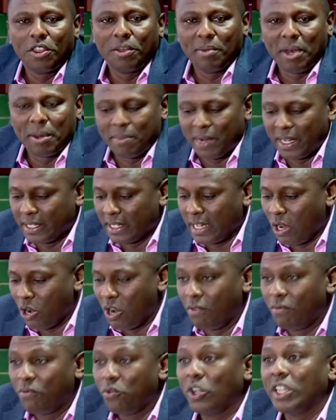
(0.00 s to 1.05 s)
the members now
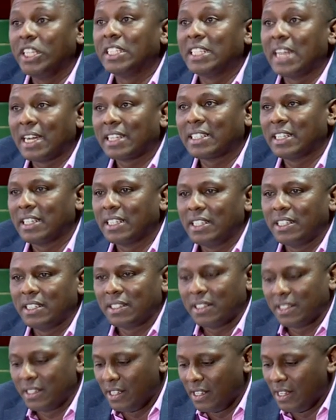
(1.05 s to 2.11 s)
are fully inducted
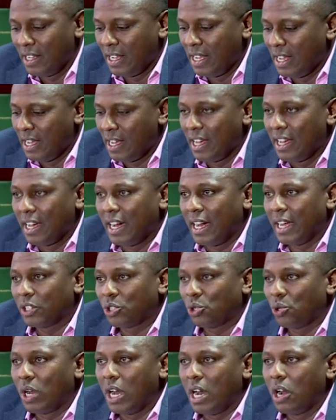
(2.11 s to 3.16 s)

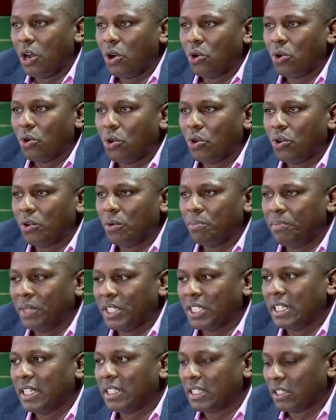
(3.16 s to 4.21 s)
as to how
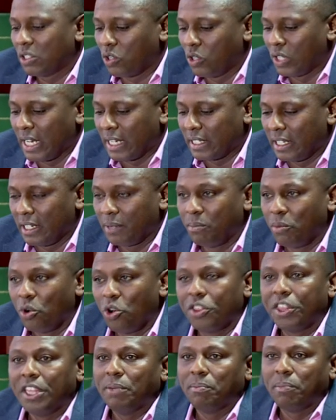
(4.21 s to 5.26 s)
business is conducted
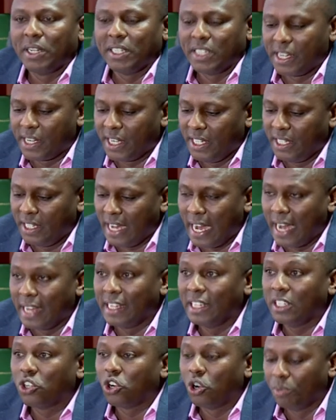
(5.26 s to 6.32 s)
both in plenary
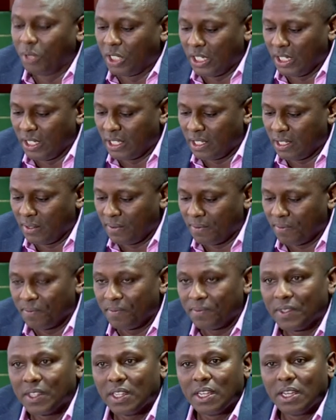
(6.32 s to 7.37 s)
and in committees.
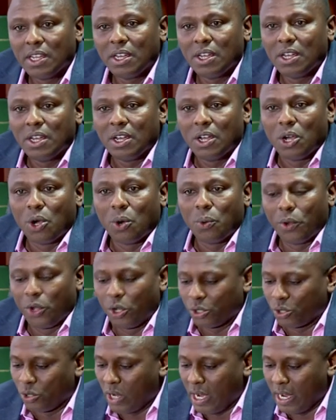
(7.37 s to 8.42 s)
We
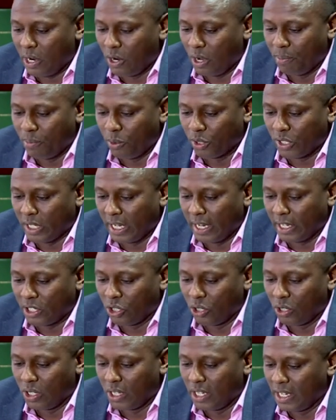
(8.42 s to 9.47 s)
also had our
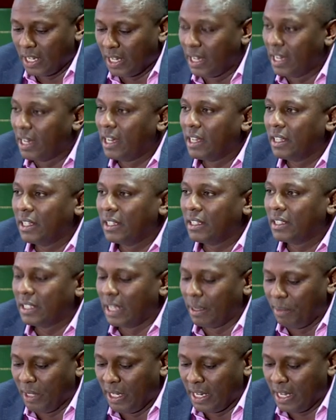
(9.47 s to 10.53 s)
post-election uh,
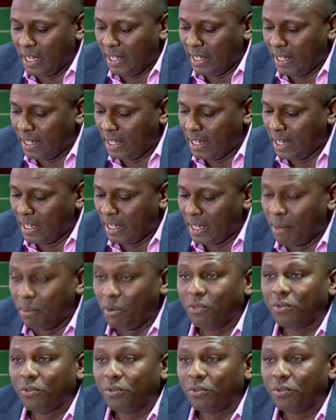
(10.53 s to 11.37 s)
seminar, and a number